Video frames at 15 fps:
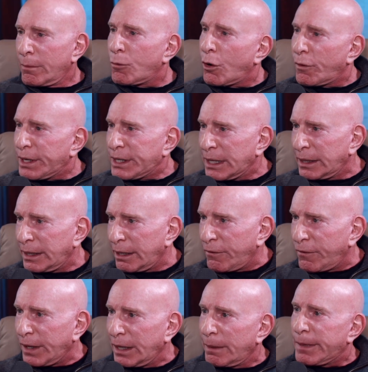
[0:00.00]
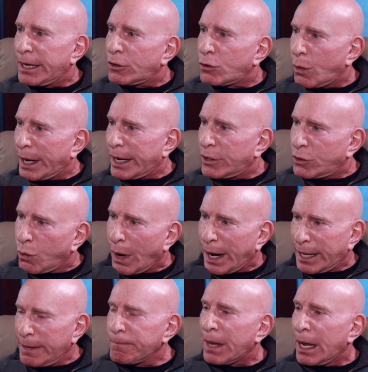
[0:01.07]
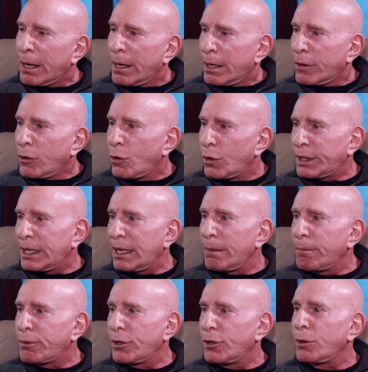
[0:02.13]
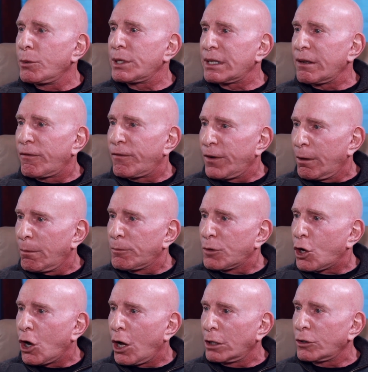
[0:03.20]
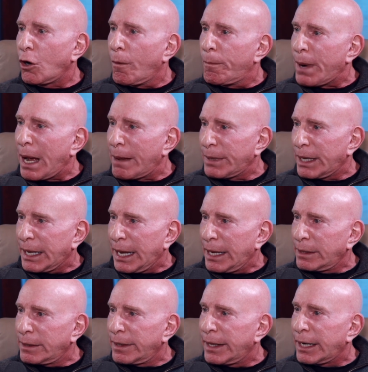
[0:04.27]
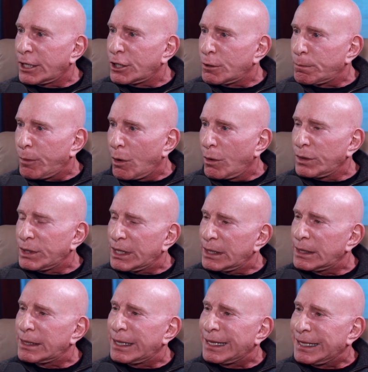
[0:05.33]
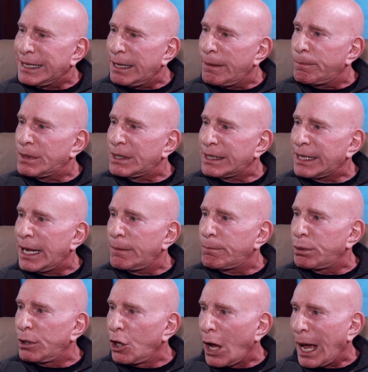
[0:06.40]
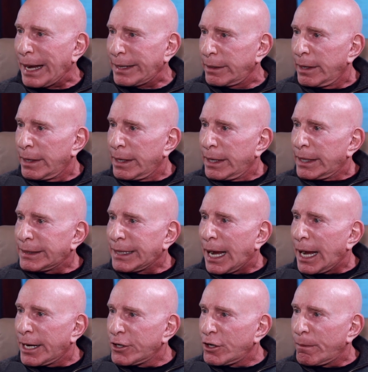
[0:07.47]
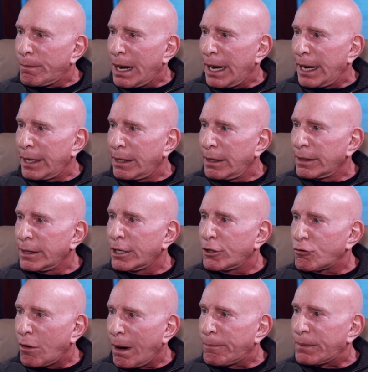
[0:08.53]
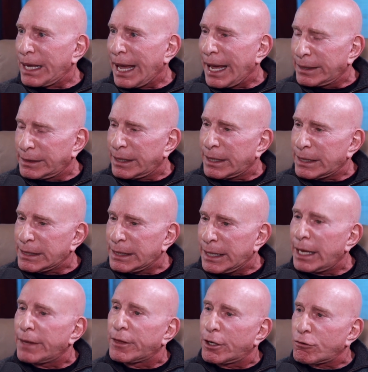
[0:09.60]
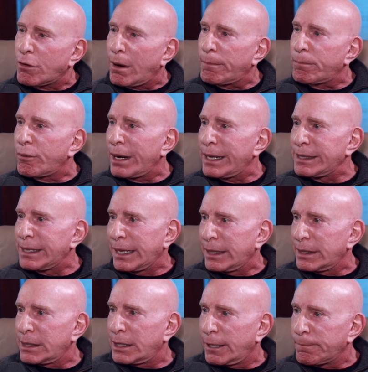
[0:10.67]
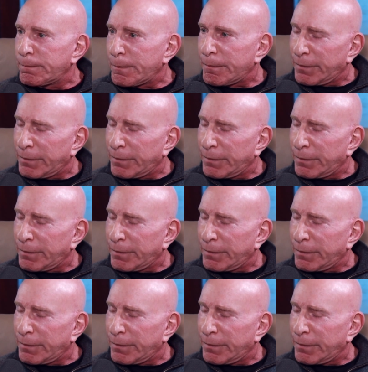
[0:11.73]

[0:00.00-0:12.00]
More recently, Phelim, in 2020, your team produced a film called Obamagate that exposes the deep state plot to undermine the Trump candidacy and the Trump presidency.